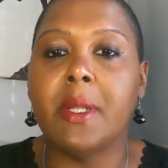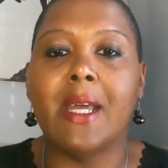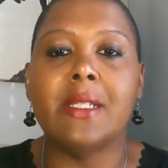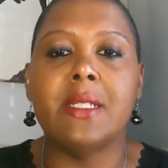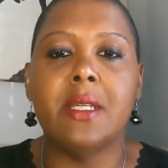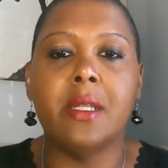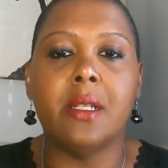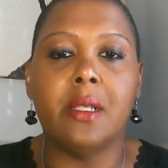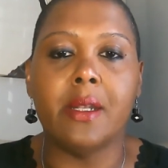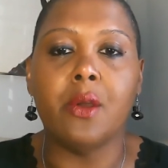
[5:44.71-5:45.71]
But I did get
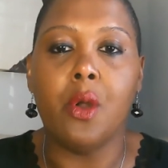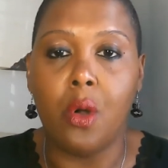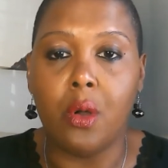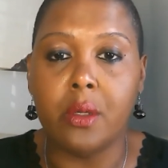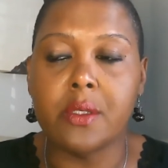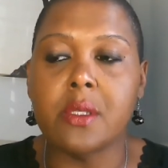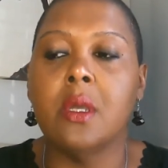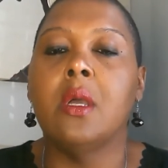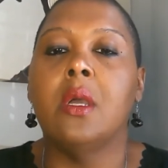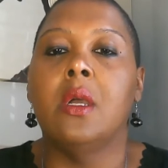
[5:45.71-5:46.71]
a lot of calls
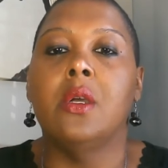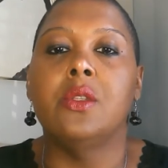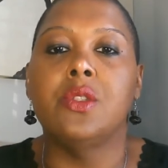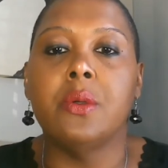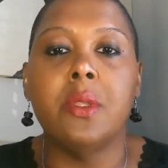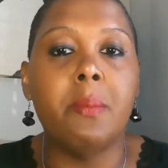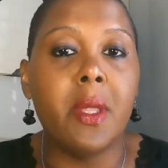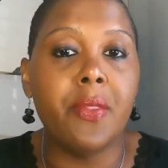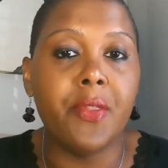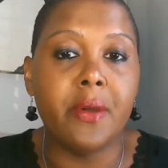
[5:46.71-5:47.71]
during the
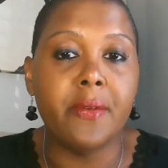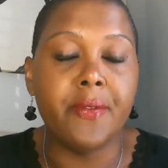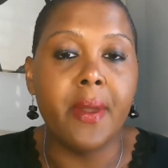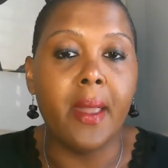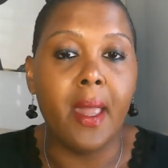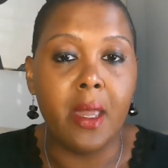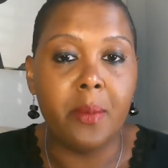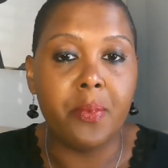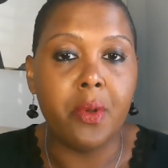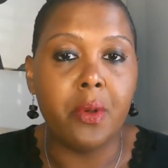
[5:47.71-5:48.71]
month of
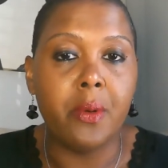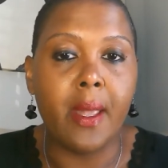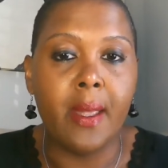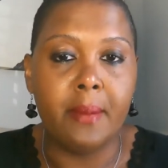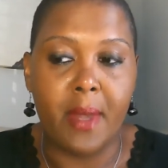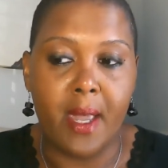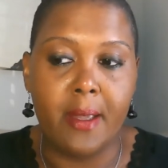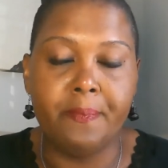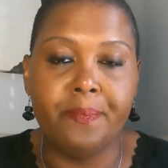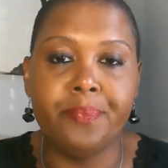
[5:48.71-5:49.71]
April and
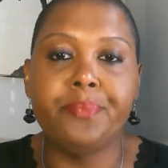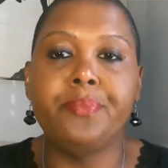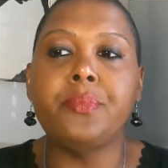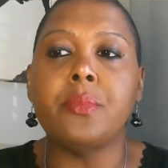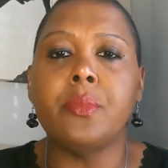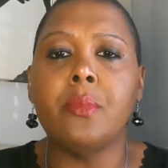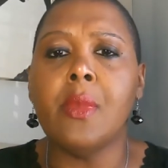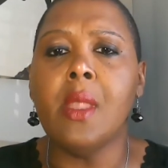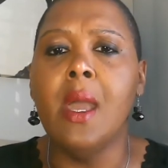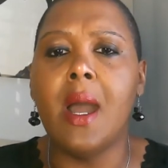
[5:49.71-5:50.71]
May.
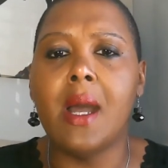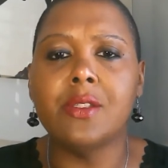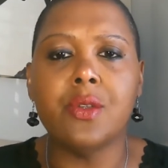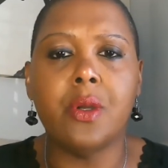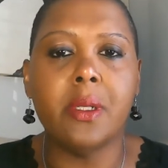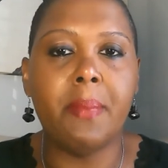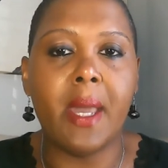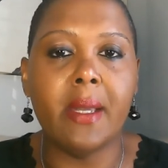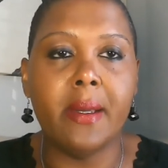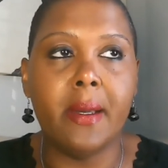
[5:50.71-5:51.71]
I started
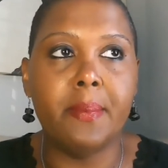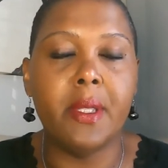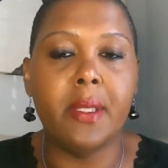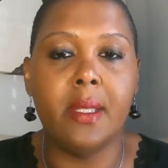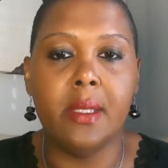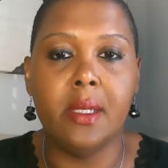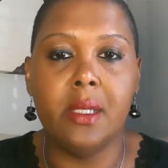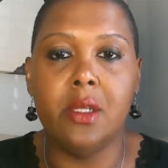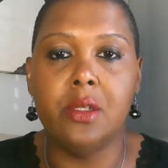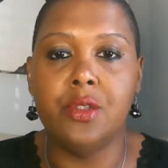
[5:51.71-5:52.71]
back up
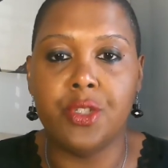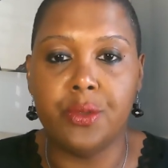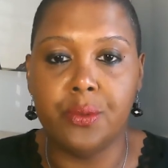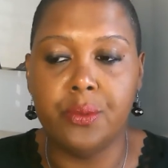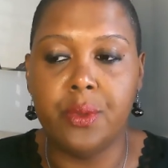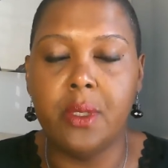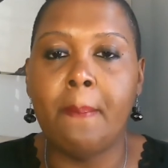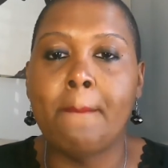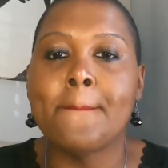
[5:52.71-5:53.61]
in June.